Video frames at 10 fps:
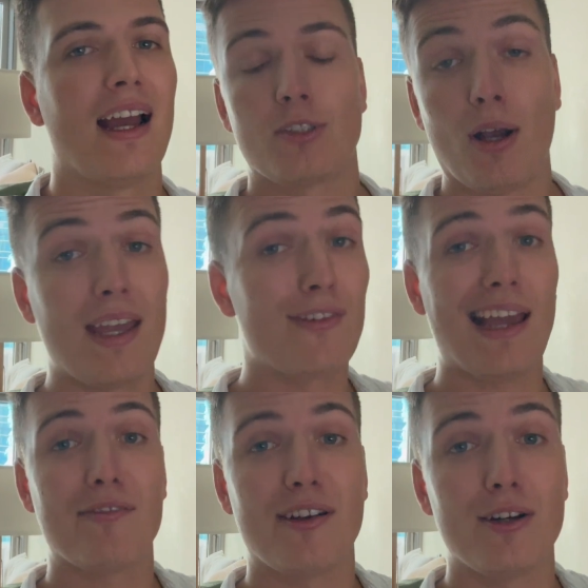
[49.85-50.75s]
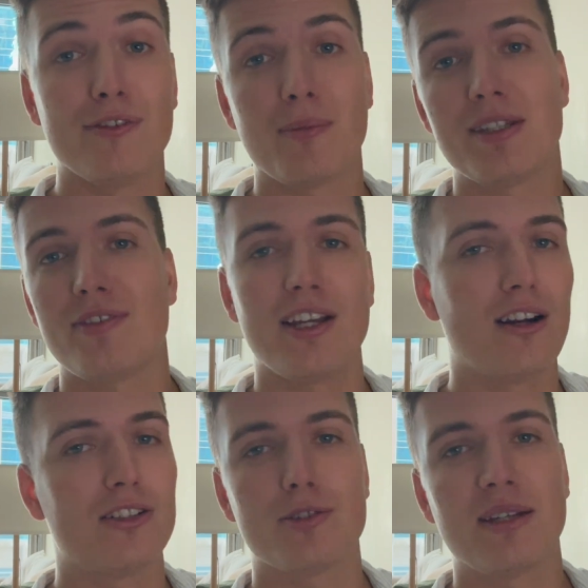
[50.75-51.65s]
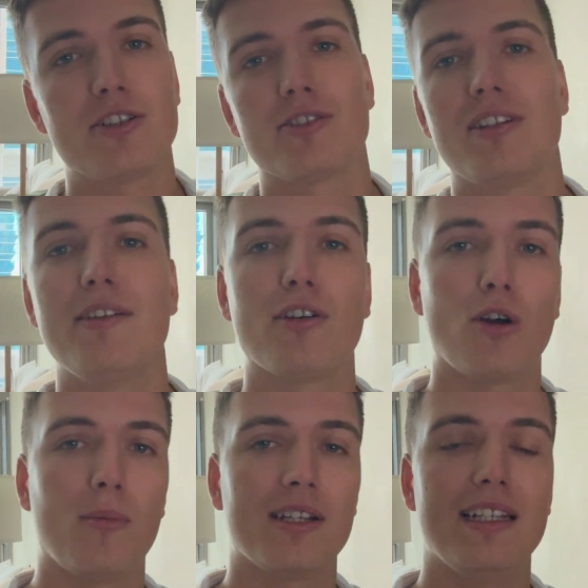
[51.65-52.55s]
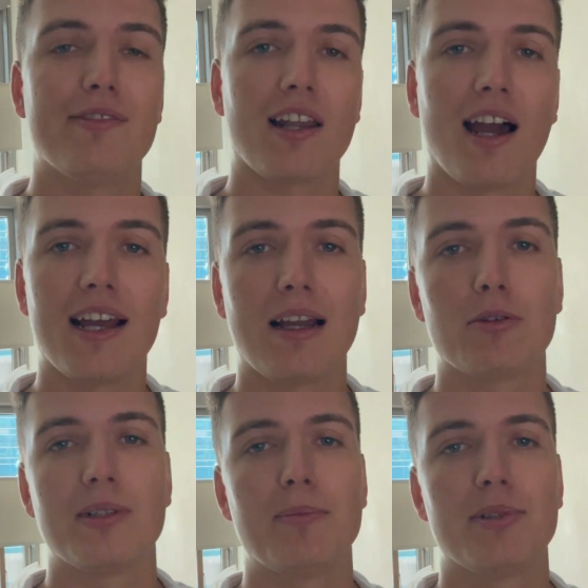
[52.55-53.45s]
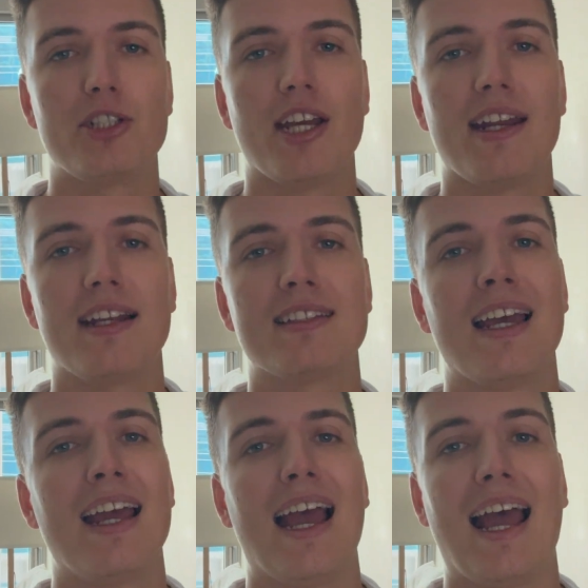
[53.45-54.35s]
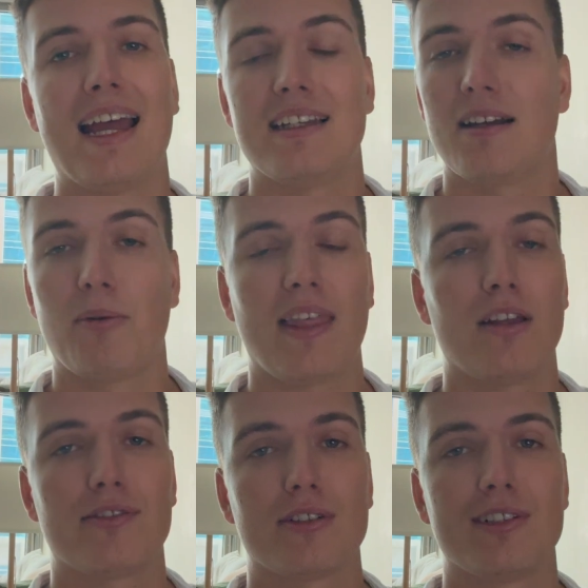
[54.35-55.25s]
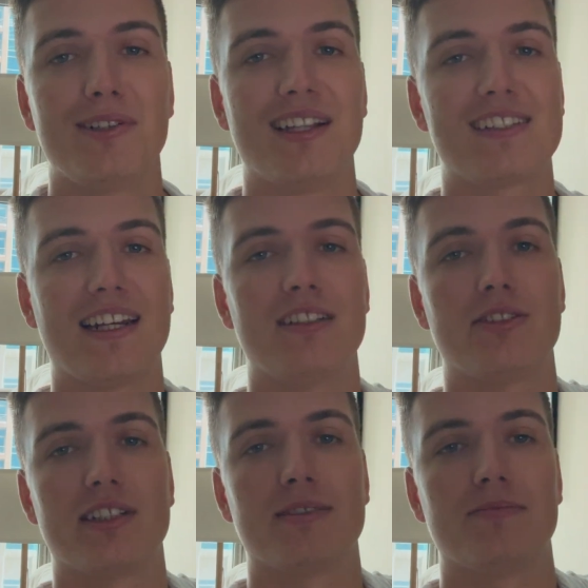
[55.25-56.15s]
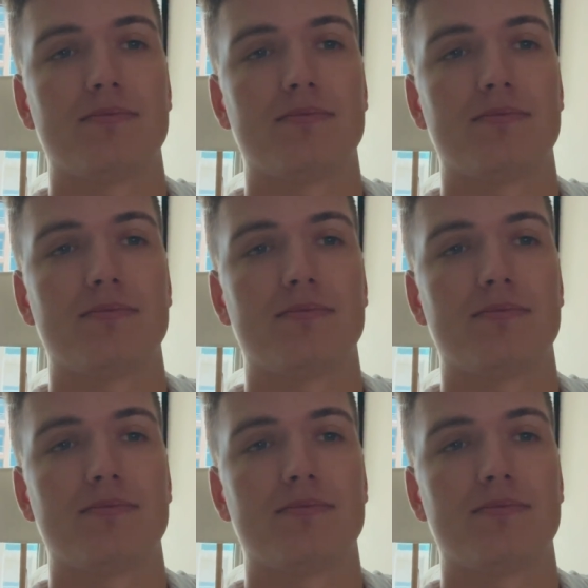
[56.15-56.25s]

So if you get value from this video, just make sure to leave a comment, leave a like. I would really appreciate it. And uh, without further ado, let's get into it.